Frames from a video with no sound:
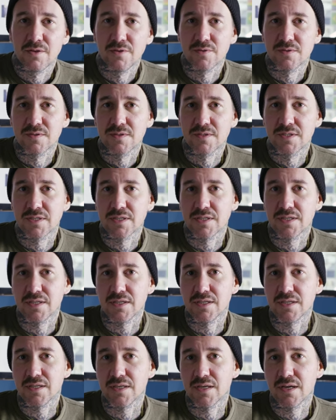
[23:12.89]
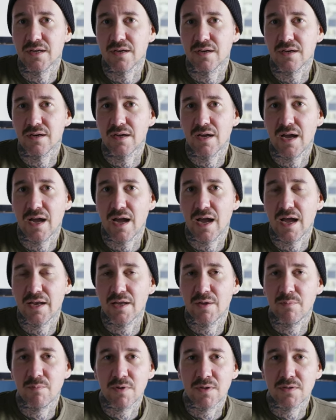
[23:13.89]
you see uh,
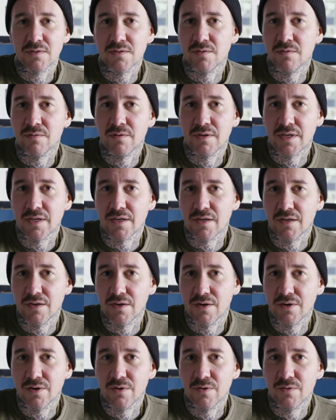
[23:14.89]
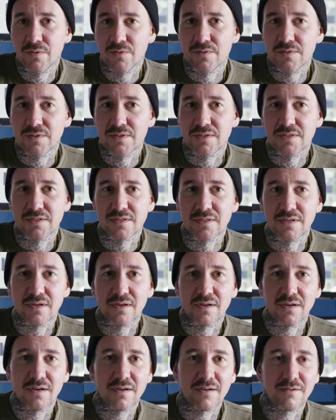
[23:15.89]
animals looking ghosts
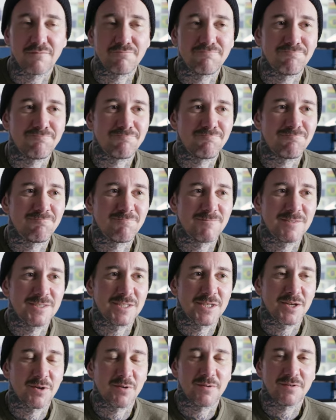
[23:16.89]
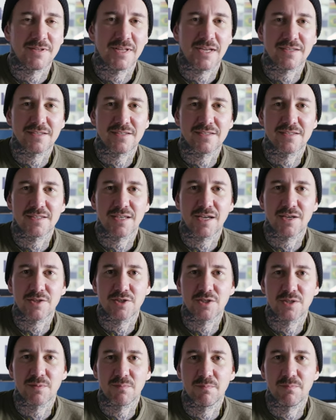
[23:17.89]
uh, so there's
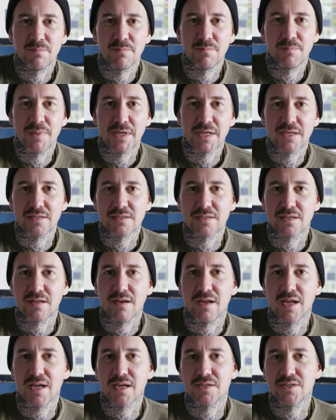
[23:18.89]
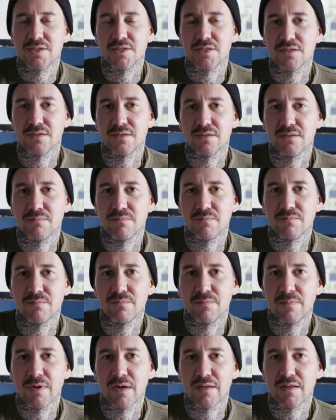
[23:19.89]
such a big selection
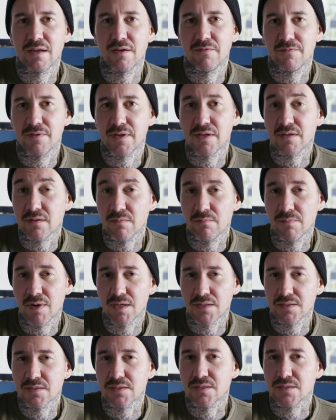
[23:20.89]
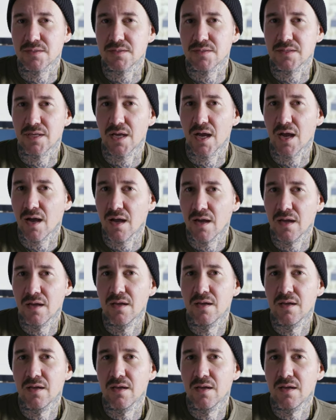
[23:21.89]
but I think the best is yeah